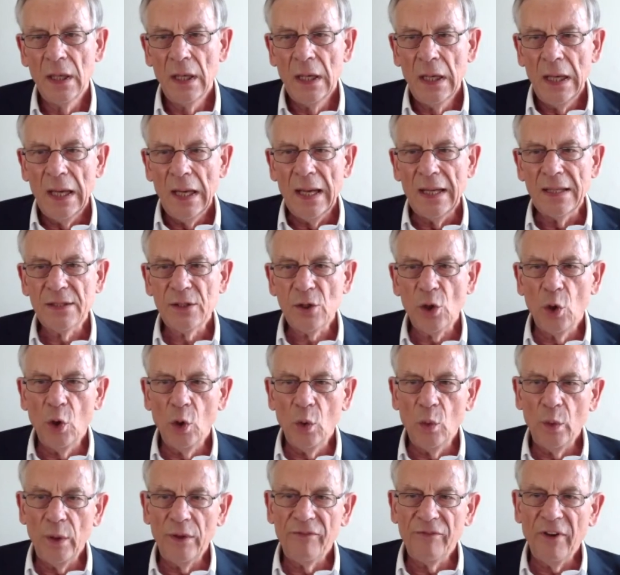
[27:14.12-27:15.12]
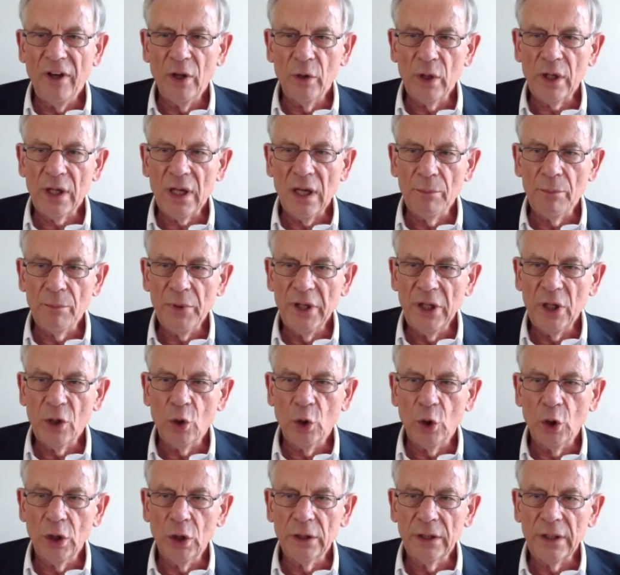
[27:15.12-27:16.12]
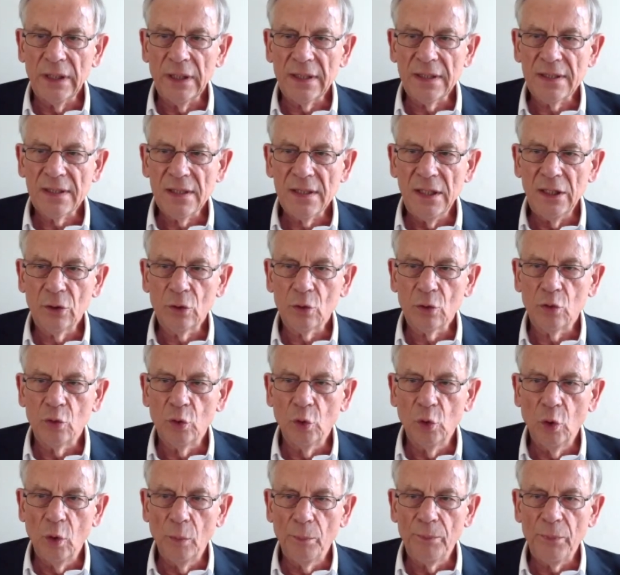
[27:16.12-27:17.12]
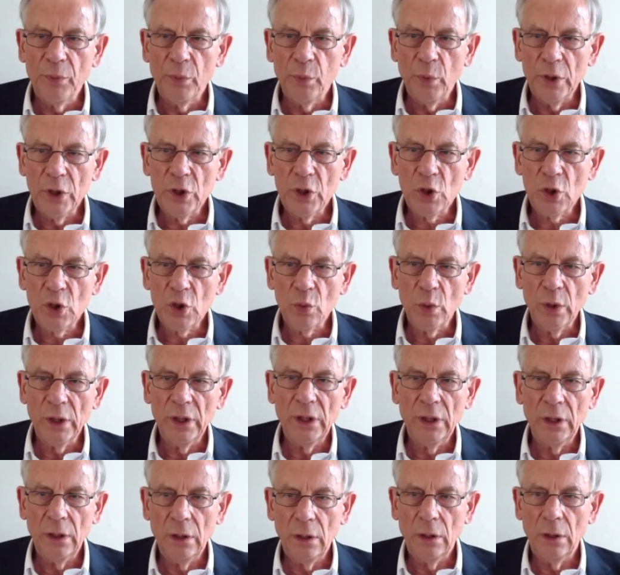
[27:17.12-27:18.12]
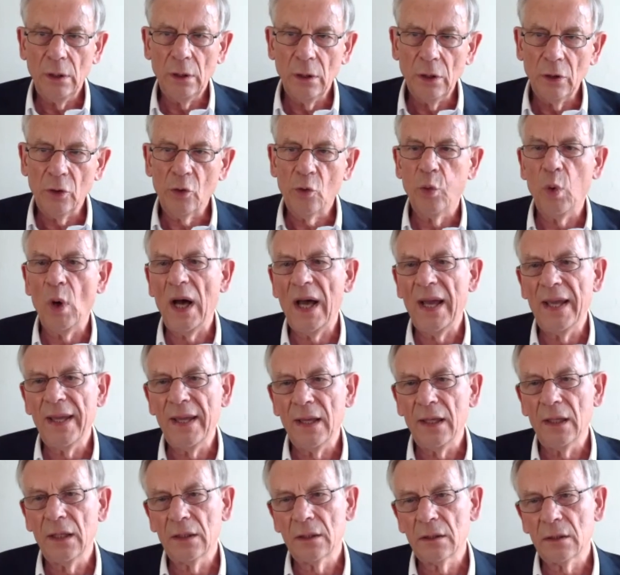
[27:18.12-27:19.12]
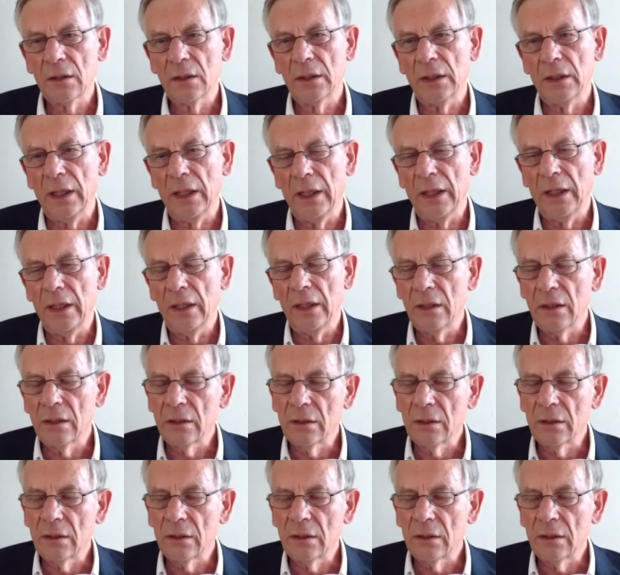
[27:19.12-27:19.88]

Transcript: And so we found a company called INSEAD Group, which we acquired, and